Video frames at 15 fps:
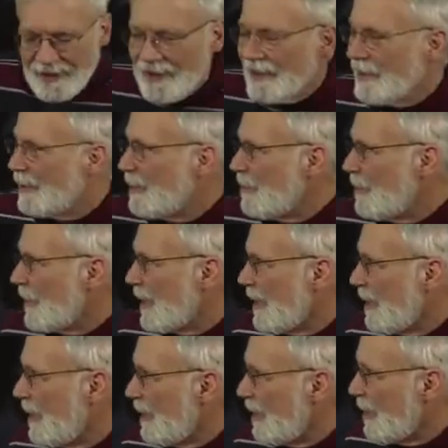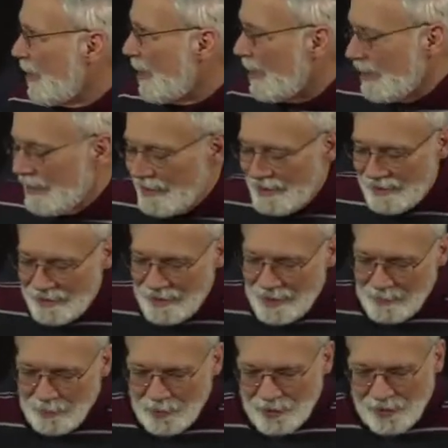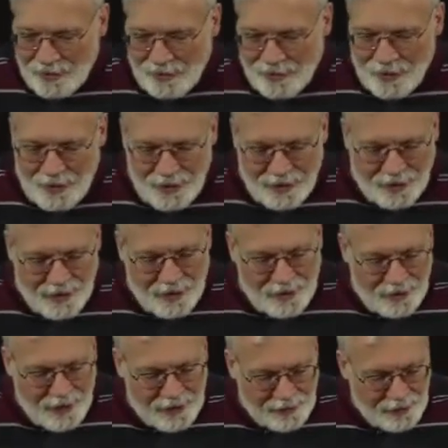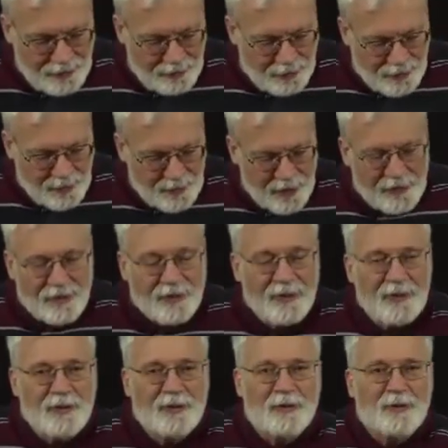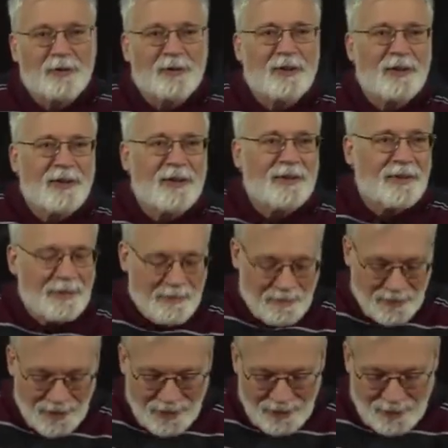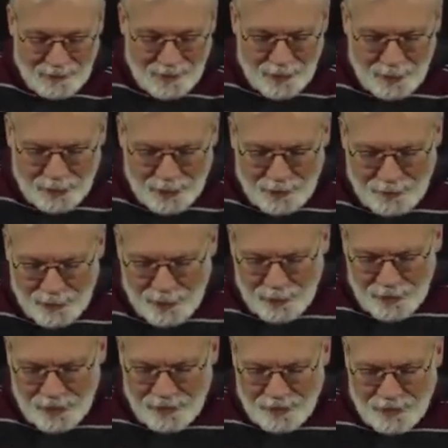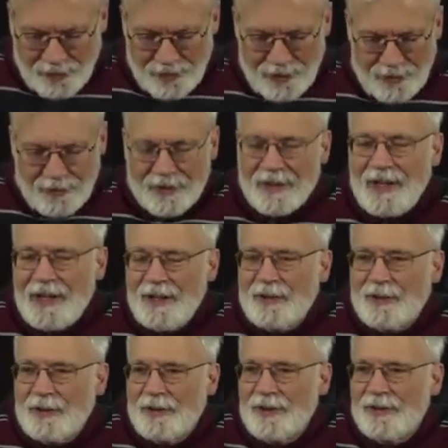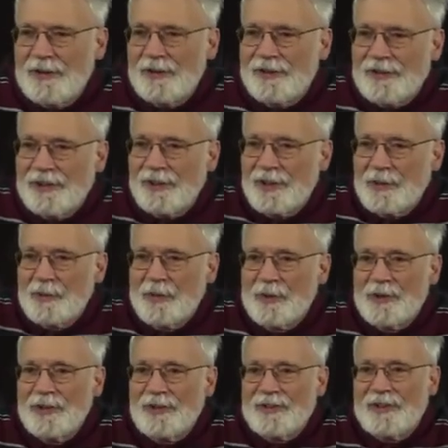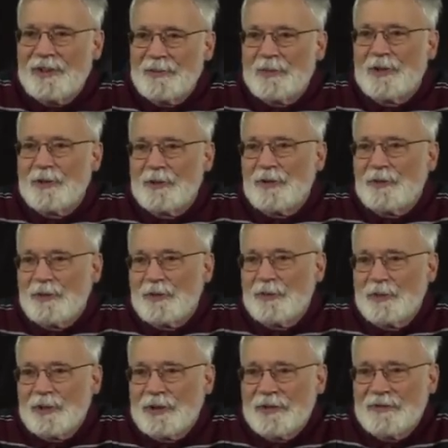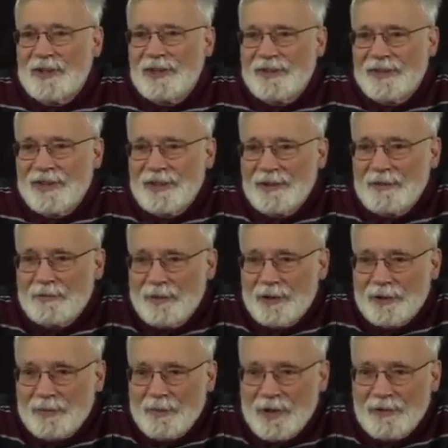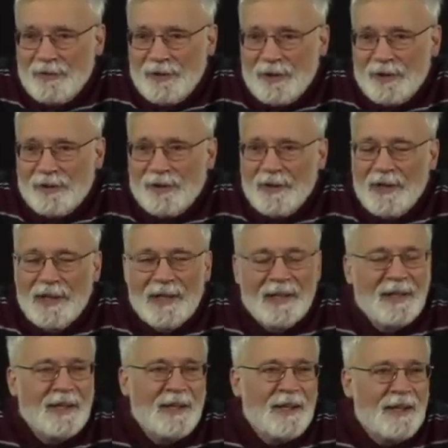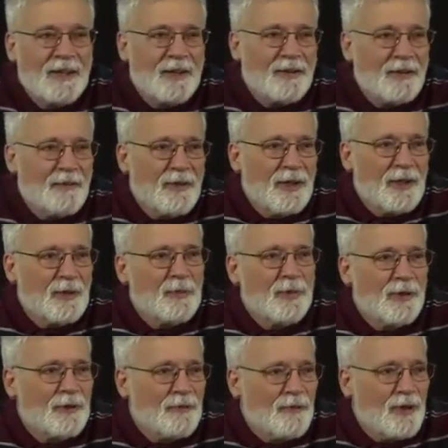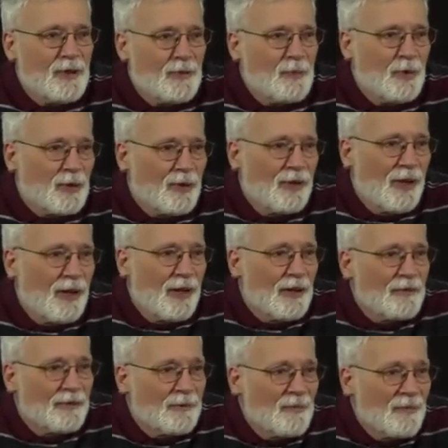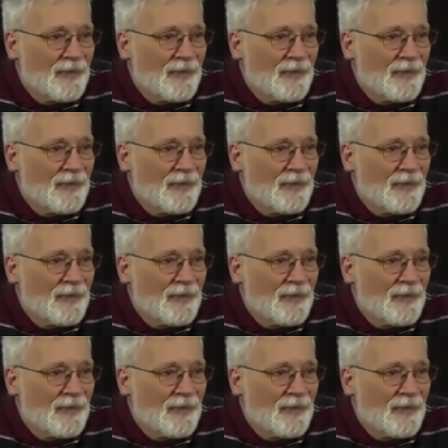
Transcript: Um, I put this study together actually for my Sunday school class. Uh, for those of you who are interested, on 8.30 on Sunday mornings, I'm going through the book of Isaiah verse by verse, and it's available on Facebook Live.